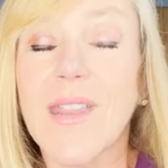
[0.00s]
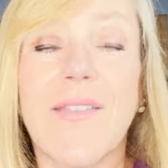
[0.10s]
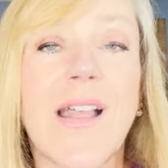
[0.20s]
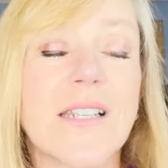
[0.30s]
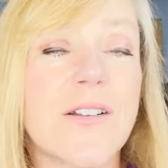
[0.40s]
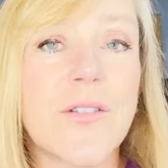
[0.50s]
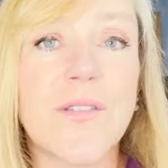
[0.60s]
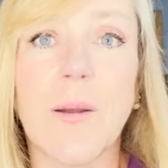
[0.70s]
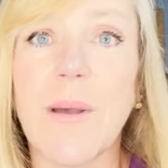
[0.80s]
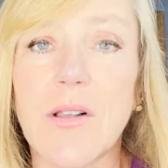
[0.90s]
And that's another
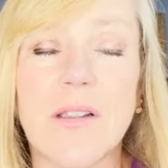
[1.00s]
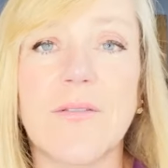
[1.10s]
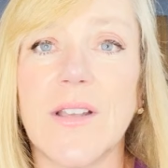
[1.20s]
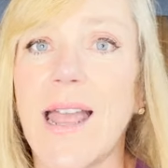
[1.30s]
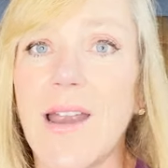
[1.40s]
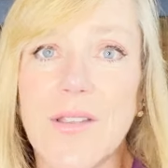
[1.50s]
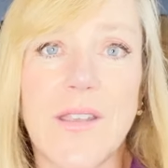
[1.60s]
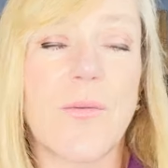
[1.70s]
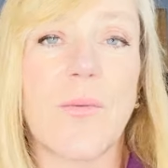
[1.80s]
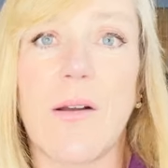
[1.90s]
thing about Cleveland.
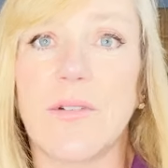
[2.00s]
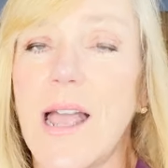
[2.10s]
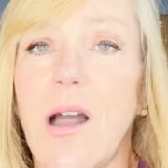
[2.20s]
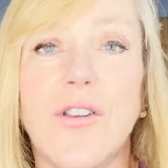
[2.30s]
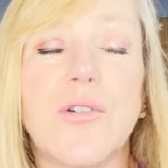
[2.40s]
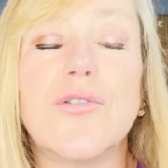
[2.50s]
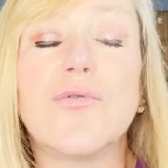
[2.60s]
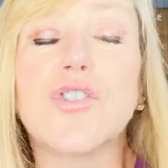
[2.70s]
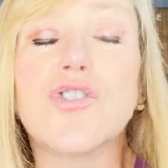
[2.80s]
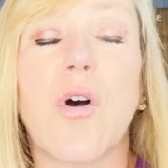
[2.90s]
Everything around town, you can do
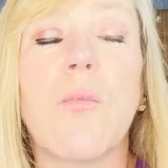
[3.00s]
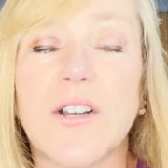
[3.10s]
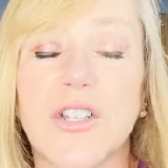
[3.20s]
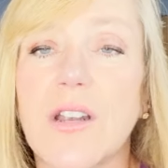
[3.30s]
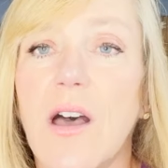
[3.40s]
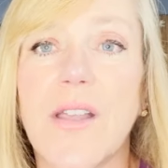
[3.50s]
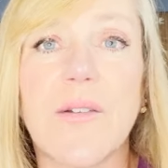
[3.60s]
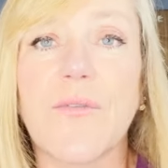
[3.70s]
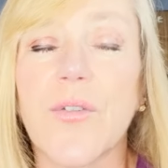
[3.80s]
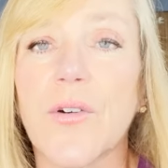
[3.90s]
so much stuff
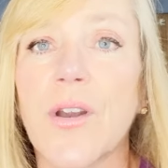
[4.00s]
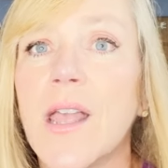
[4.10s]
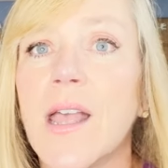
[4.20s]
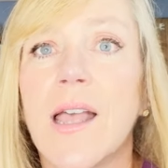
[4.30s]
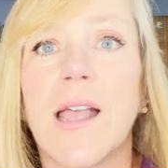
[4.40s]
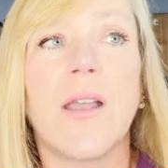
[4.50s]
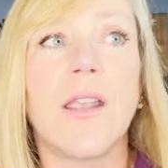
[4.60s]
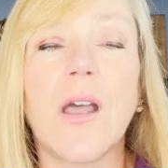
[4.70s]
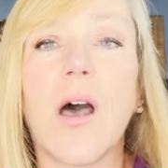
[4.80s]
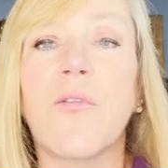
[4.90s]
for
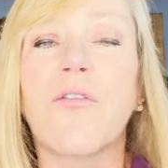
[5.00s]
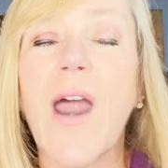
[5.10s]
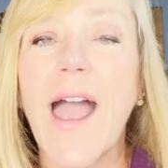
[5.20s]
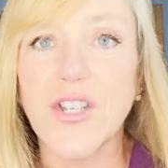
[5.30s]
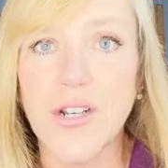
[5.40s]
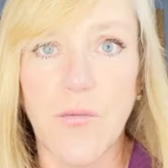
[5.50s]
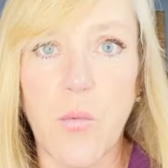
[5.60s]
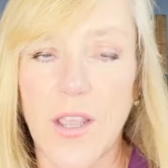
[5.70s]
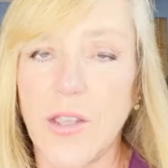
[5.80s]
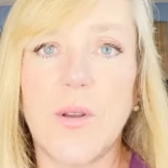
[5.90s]
a fraction of
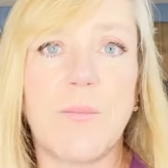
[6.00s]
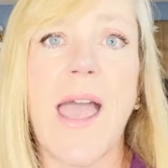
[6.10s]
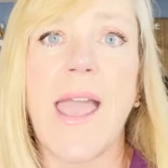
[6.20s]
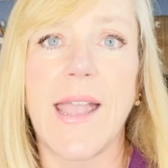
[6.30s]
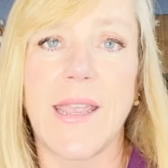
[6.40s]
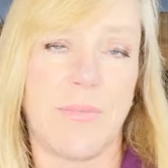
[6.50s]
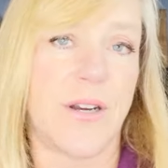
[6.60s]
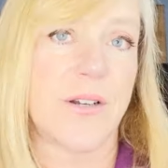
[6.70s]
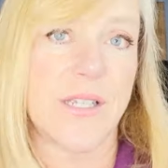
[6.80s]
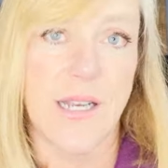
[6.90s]
what you would pay in
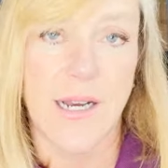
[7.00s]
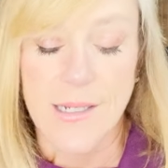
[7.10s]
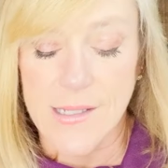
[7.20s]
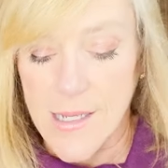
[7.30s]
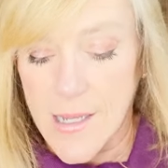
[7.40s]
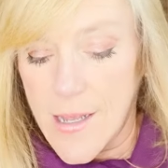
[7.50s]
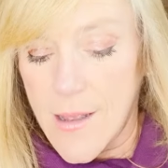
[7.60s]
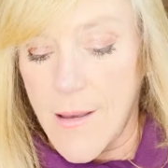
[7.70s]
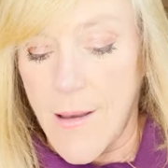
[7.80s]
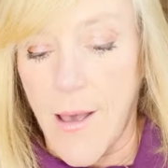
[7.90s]
bigger cities.
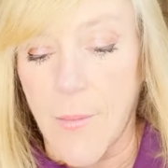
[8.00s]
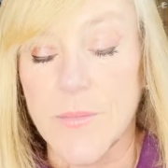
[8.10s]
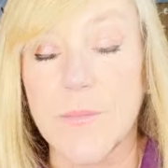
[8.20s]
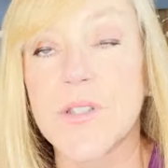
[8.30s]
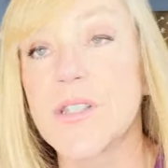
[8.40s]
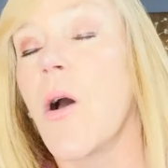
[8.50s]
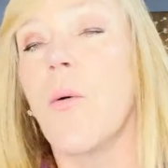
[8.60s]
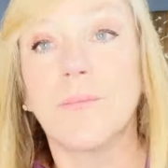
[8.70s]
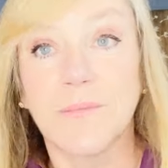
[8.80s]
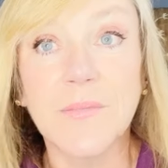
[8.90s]
Um,
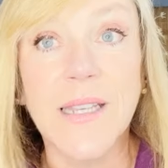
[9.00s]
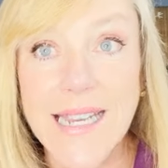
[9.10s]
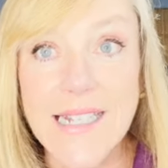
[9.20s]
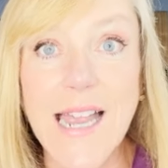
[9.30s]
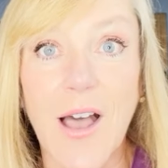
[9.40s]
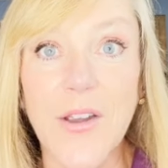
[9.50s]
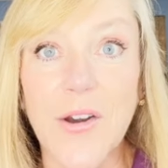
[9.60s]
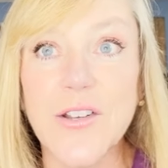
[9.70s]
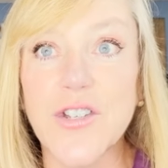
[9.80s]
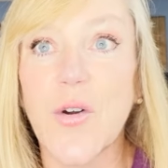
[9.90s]
so get down
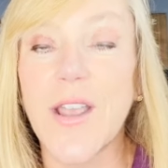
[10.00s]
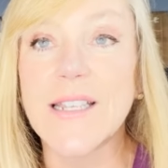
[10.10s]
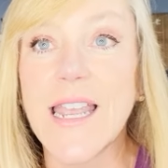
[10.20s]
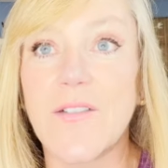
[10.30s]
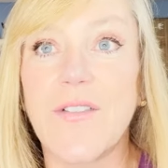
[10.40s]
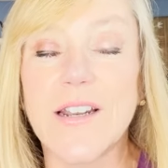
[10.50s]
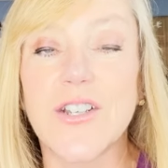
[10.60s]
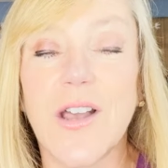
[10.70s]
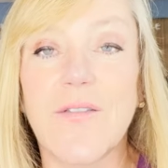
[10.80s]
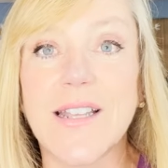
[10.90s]
there, enjoy it, take
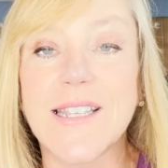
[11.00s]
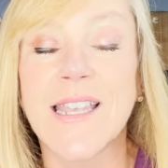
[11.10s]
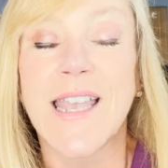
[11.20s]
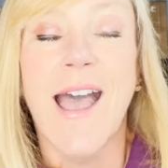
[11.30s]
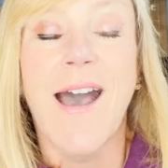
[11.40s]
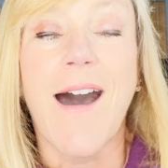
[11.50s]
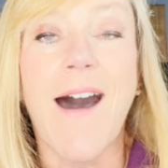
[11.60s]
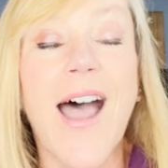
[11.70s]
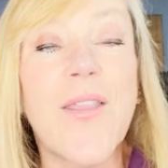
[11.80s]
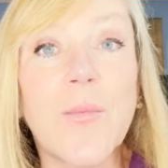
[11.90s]
advantage of it.
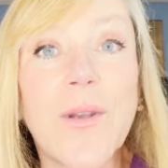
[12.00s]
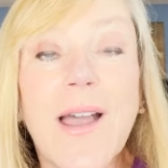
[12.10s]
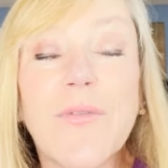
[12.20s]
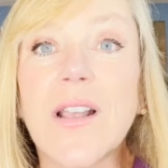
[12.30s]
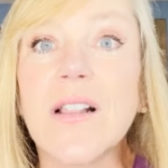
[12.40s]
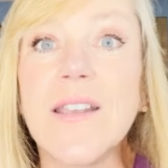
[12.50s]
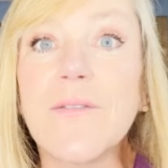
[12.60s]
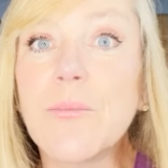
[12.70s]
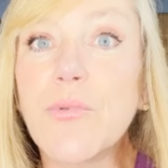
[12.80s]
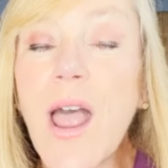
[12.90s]
Uh, and then we have the
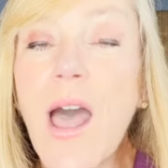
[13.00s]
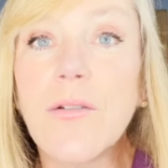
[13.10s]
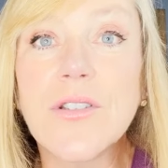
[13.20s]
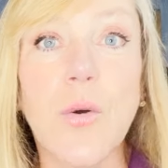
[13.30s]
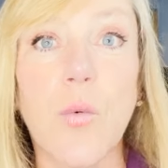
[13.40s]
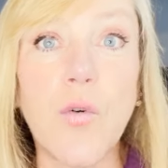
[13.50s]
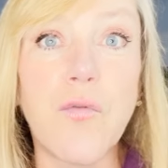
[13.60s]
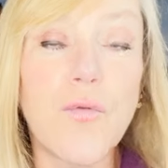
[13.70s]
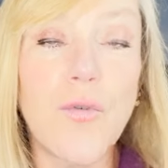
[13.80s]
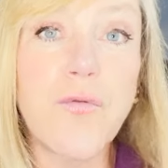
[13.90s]
Cleveland Browns.
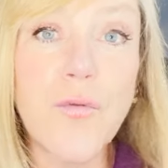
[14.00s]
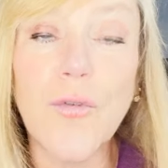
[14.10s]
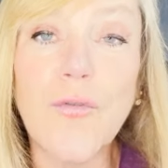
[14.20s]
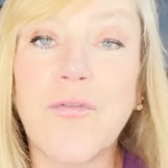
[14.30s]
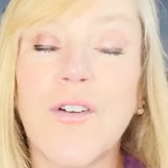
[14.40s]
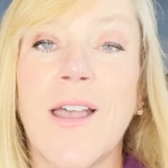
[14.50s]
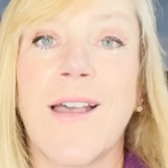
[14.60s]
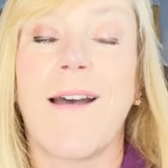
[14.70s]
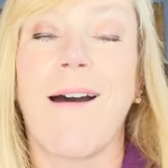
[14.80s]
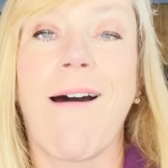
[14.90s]
Woof, woof, woof.
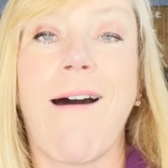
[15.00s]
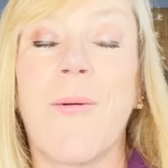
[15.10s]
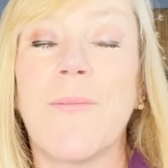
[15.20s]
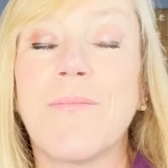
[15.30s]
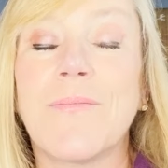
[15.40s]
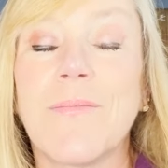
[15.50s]
Um,